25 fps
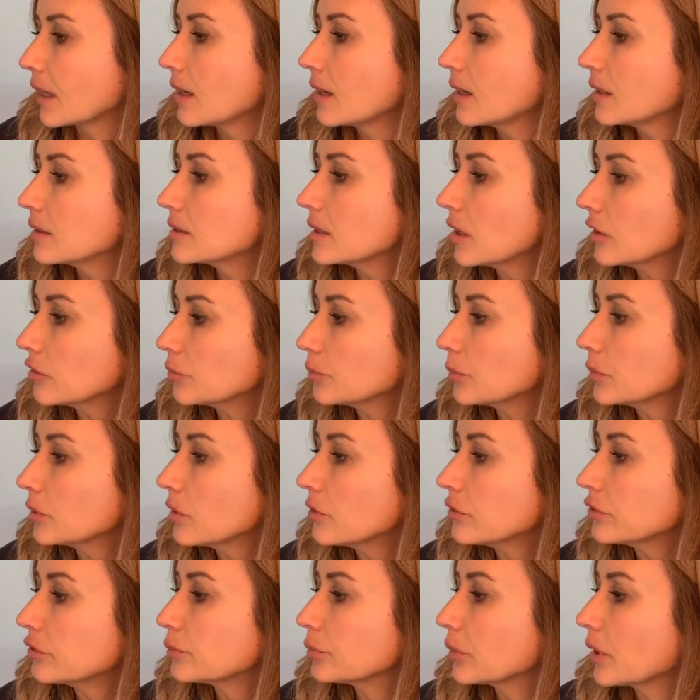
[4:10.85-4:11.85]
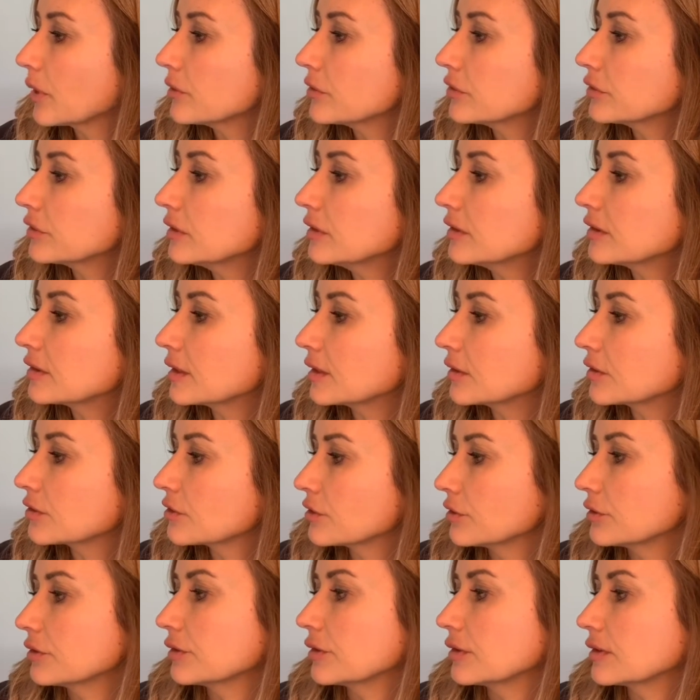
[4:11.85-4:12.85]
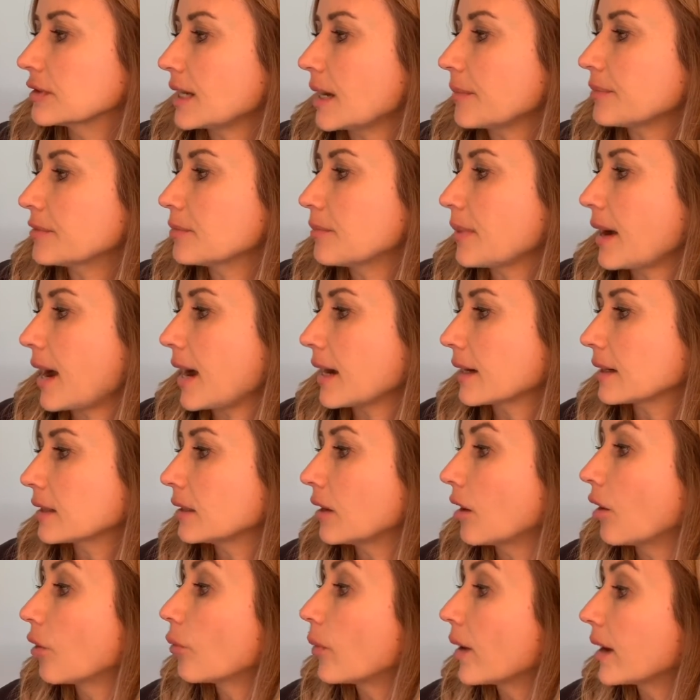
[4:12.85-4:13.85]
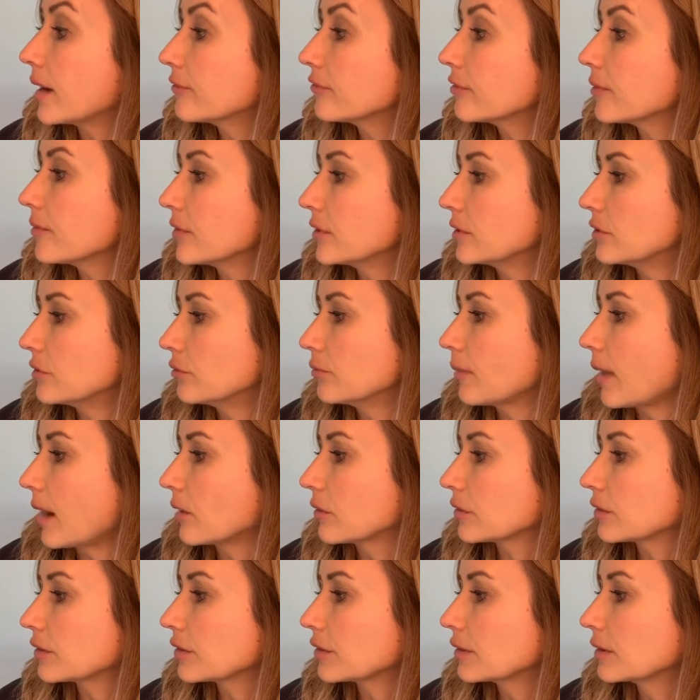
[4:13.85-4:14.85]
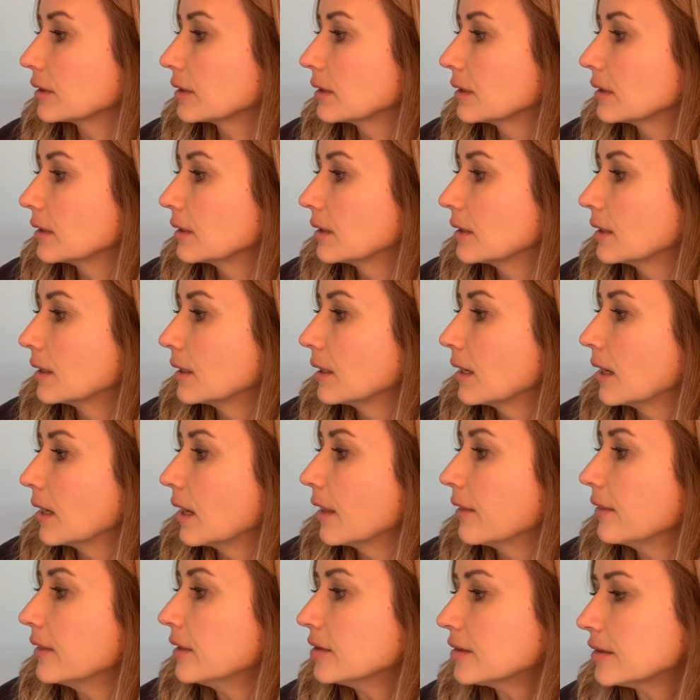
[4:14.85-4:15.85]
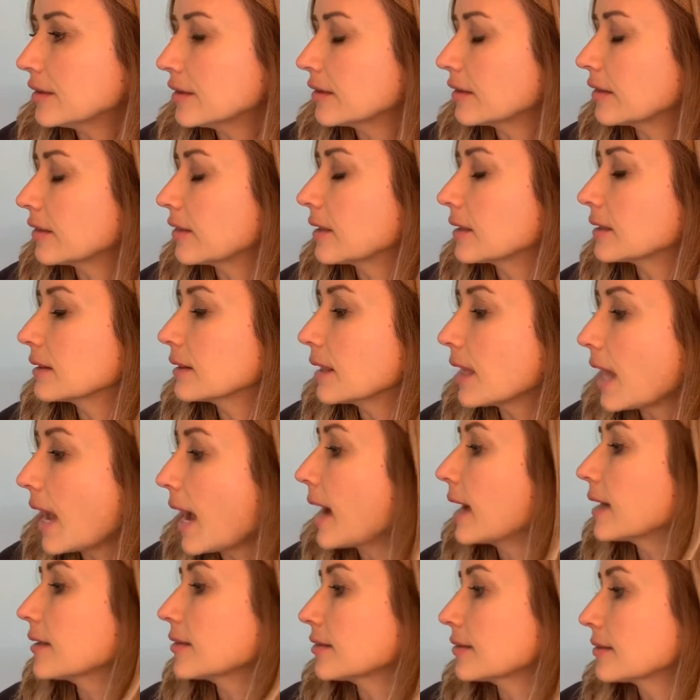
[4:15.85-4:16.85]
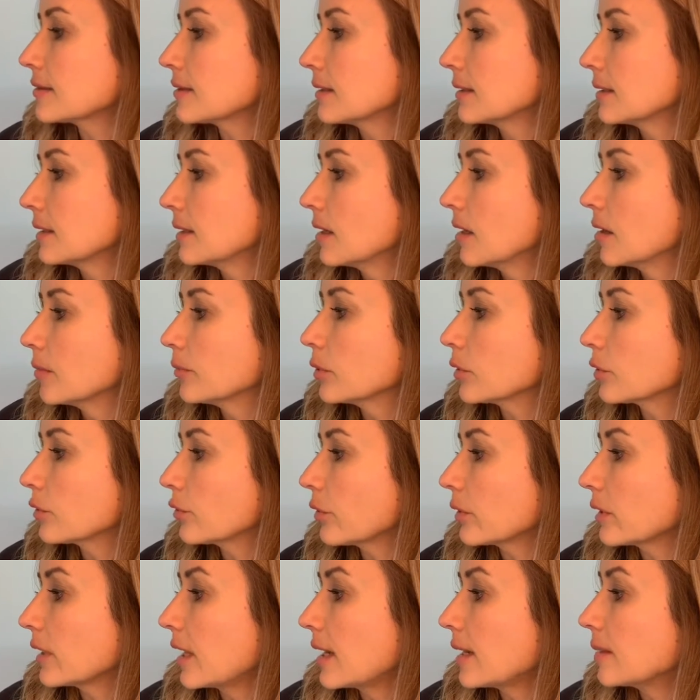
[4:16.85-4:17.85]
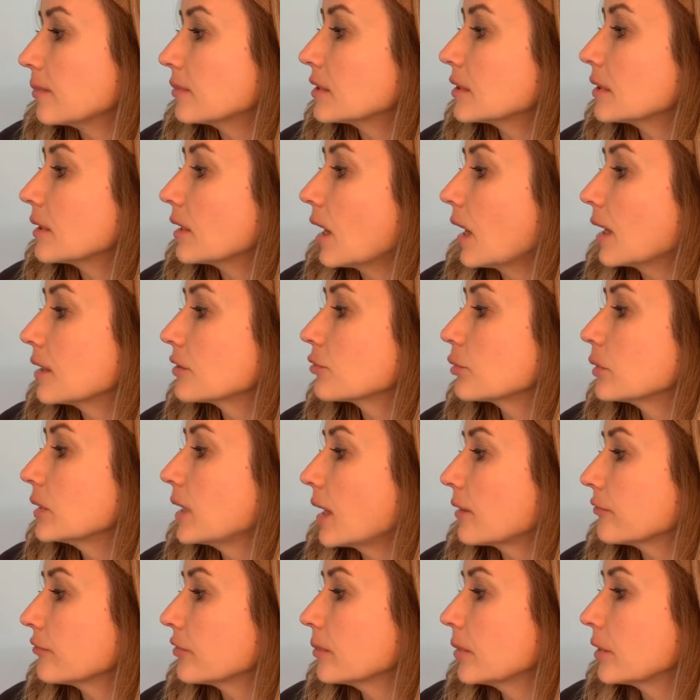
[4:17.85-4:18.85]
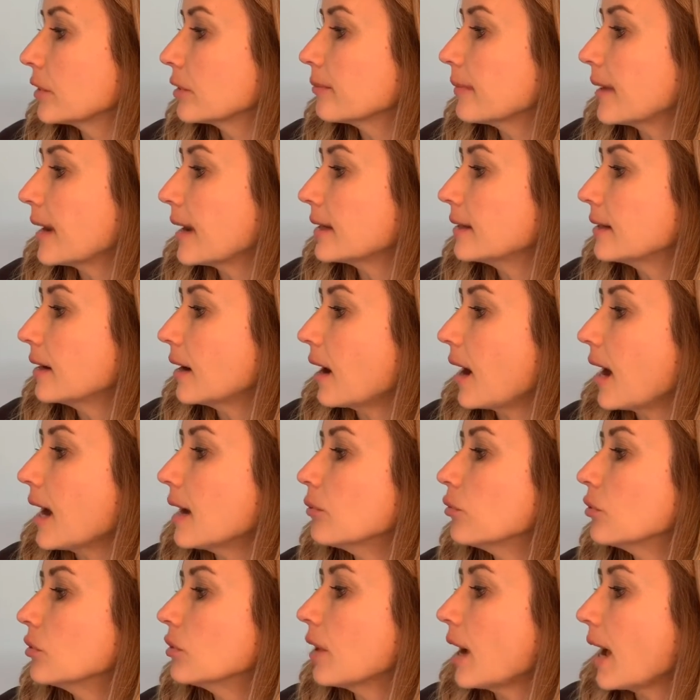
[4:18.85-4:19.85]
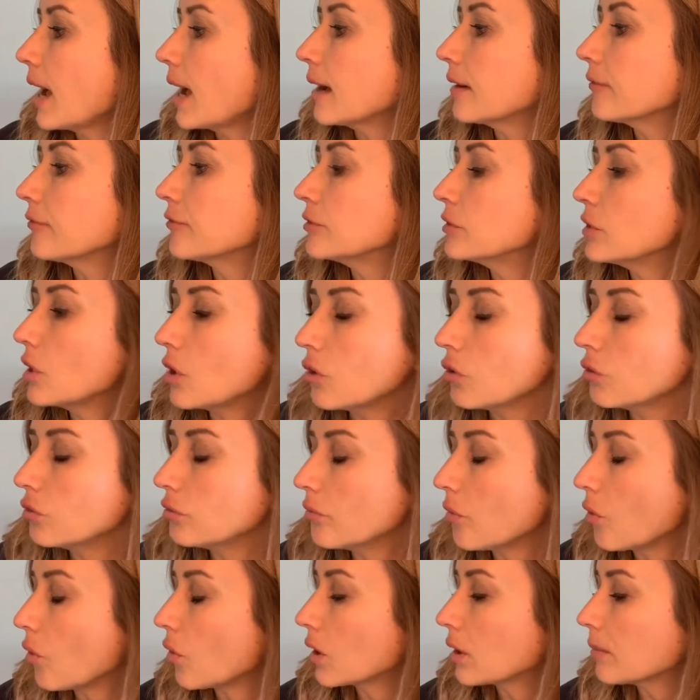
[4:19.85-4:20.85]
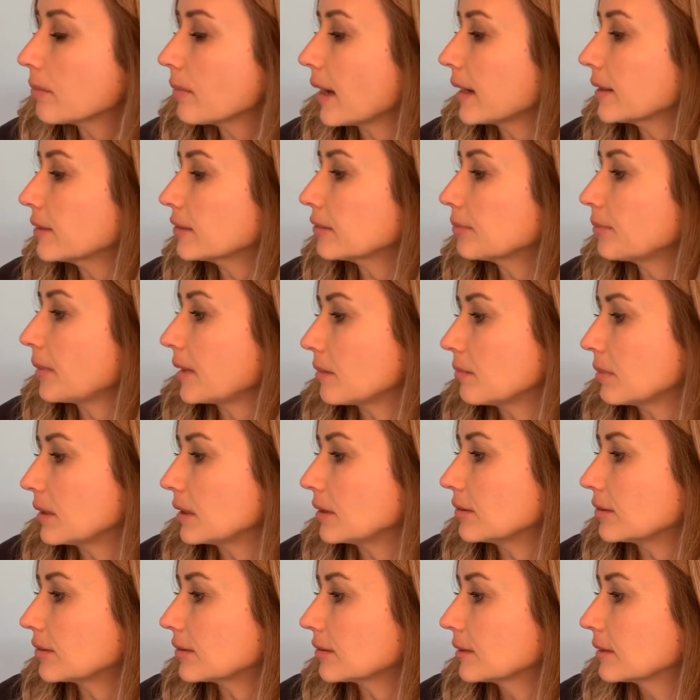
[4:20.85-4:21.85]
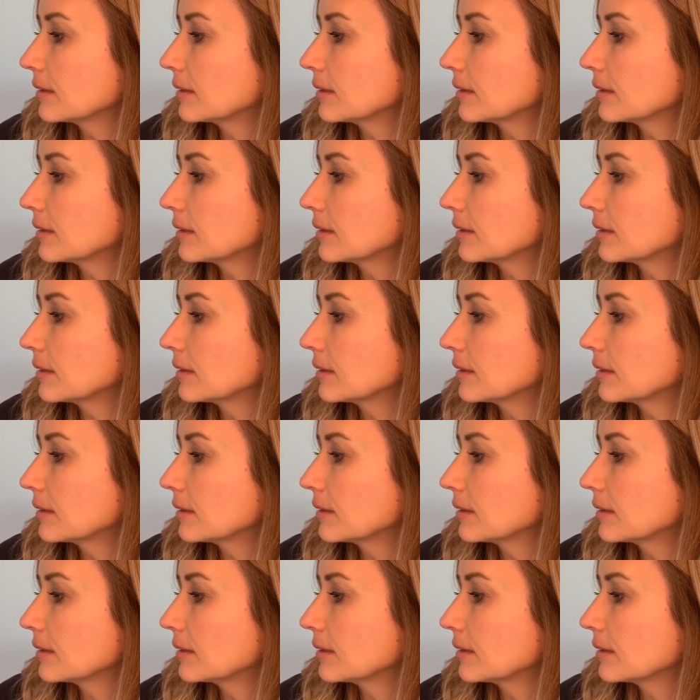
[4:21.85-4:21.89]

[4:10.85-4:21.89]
Despereaux's brothers and sisters stepped back away from the new mouse. "This is the last," proclaimed Antoinette from her bed. "I will have no more mice babies.